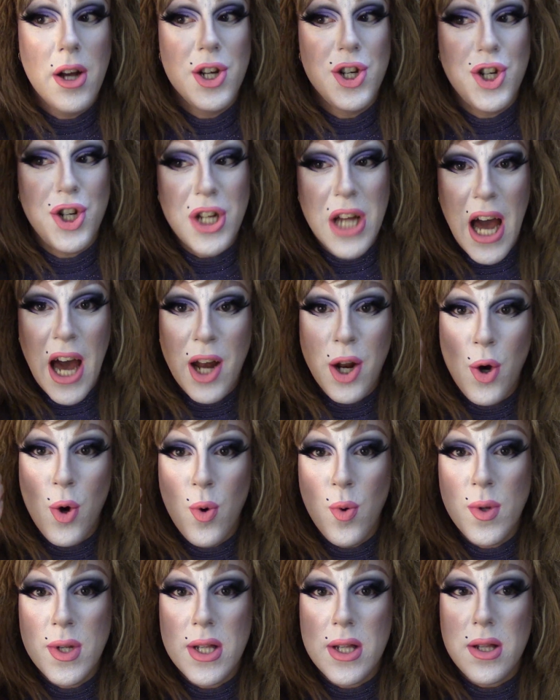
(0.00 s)

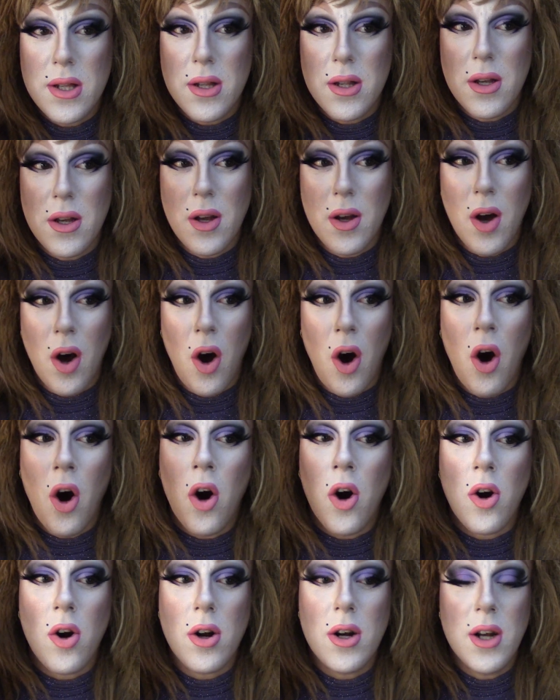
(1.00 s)
shadows
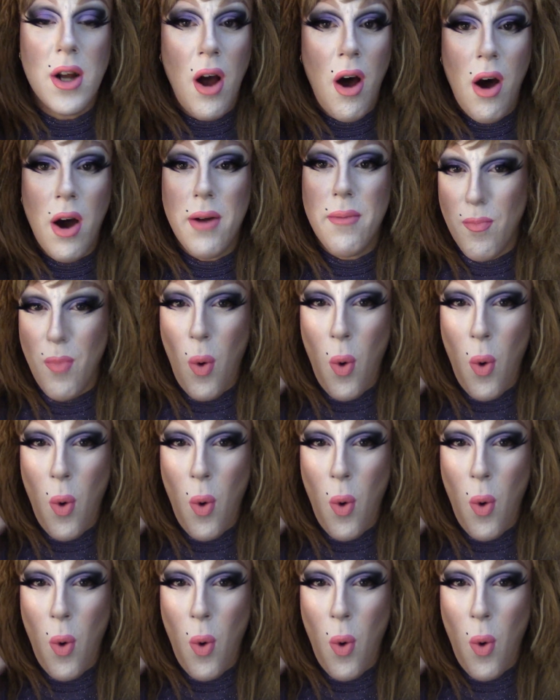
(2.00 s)
are not